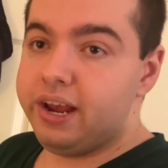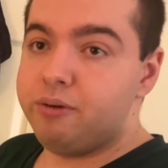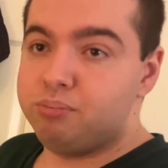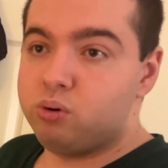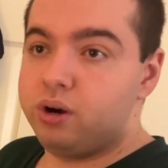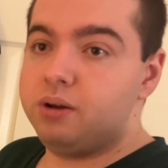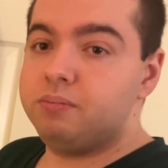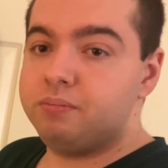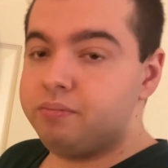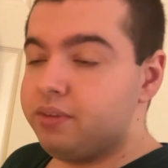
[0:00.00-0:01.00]
airport.
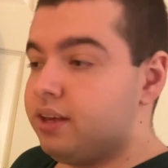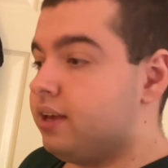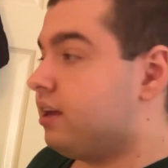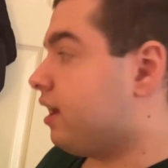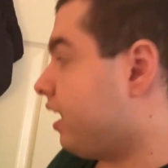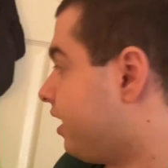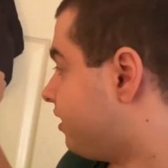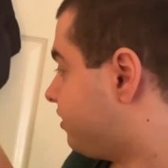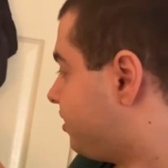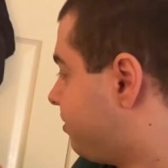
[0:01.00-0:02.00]

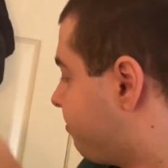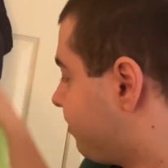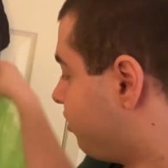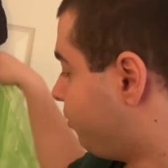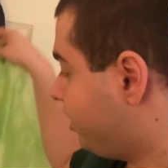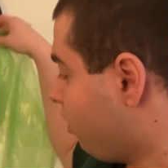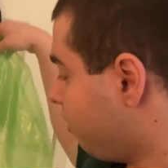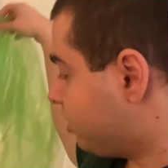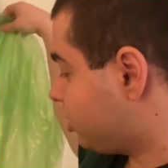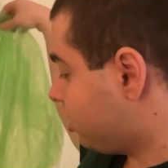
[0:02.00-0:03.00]
And we
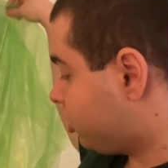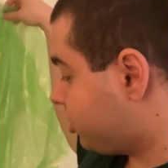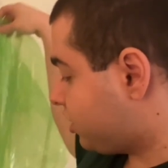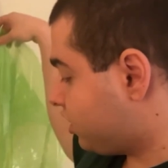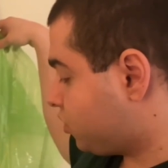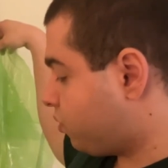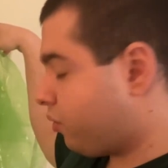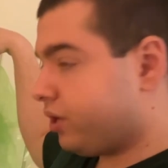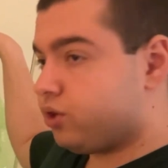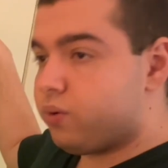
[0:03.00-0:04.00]
don't, it's not just this one,
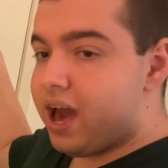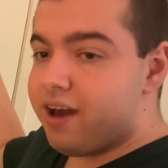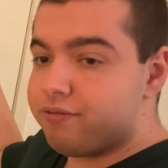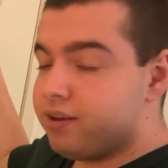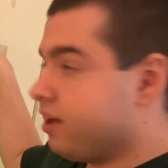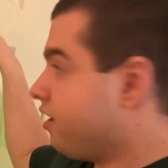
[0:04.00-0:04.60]
we do have